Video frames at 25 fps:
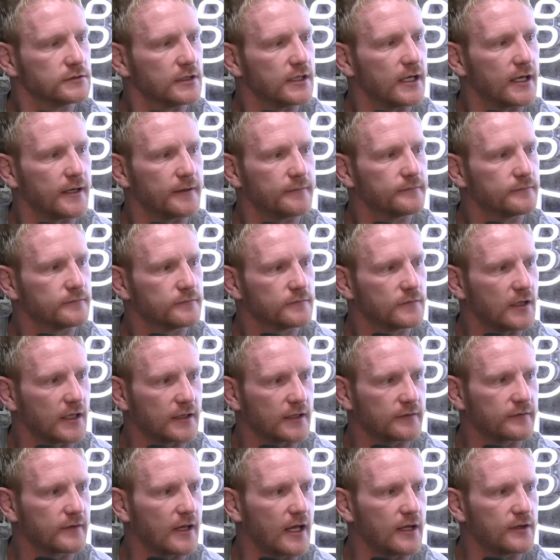Yeah,
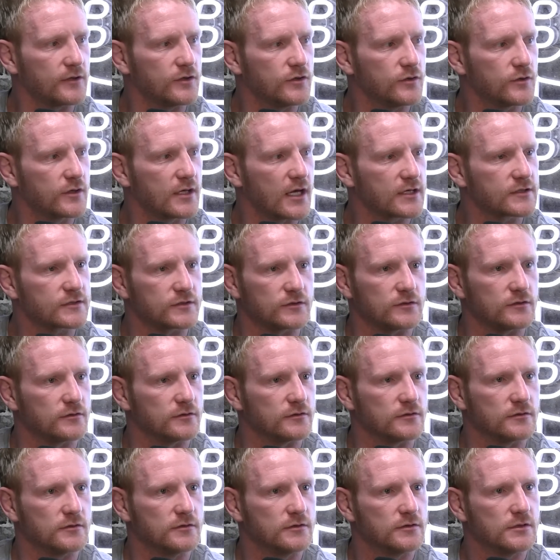like that
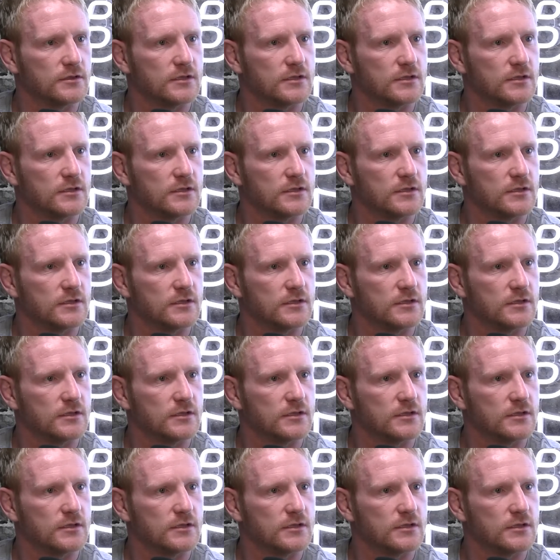Newcastle.